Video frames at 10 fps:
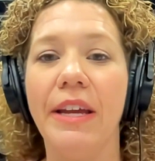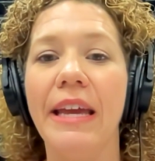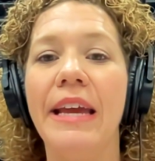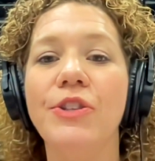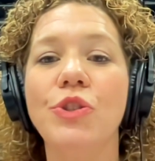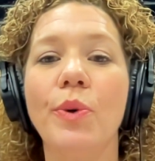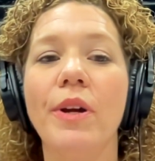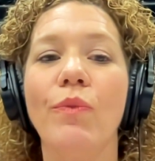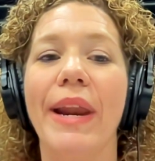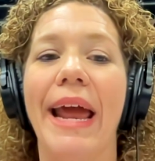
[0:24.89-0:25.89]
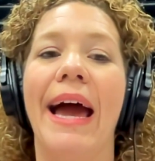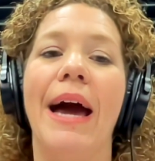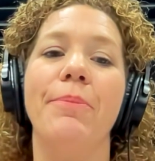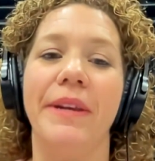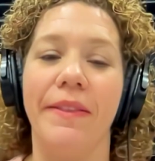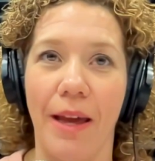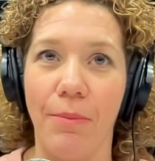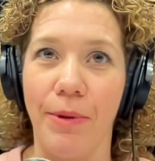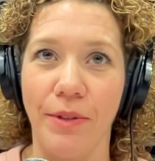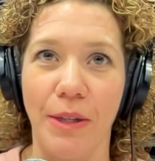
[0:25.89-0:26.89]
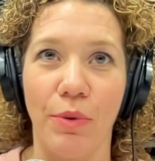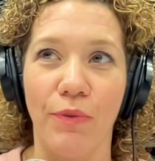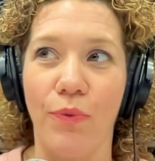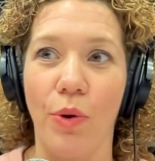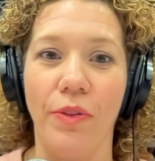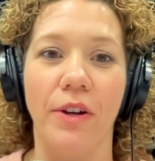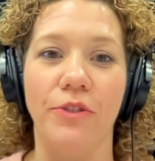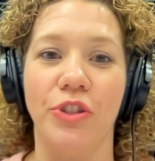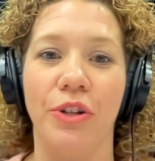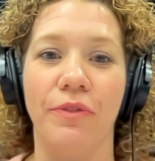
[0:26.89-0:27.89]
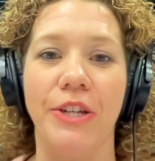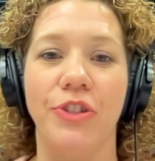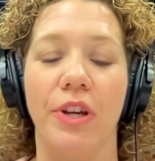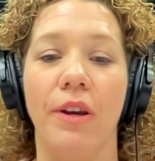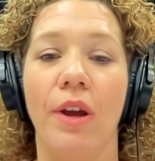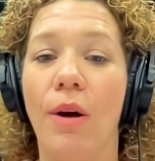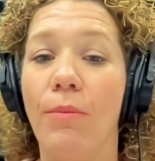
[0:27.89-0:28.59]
the history of what happened in that building before their generation?